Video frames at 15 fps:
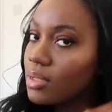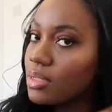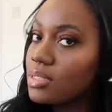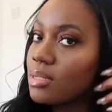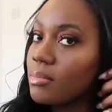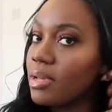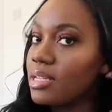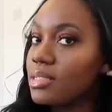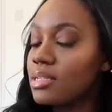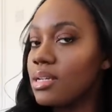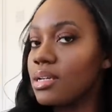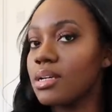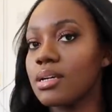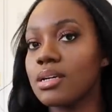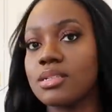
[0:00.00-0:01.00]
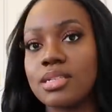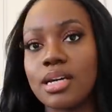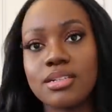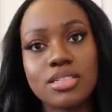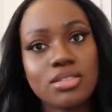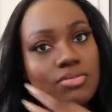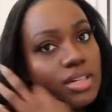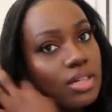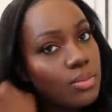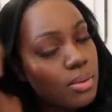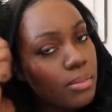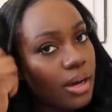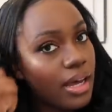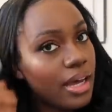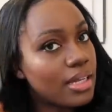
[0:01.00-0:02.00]
It's amazing, because I just really
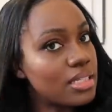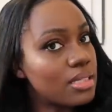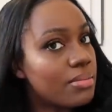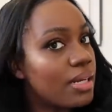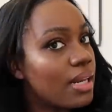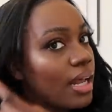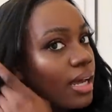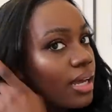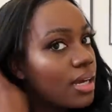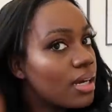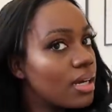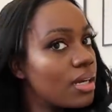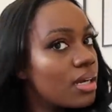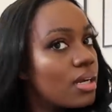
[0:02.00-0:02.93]
want my hair to be like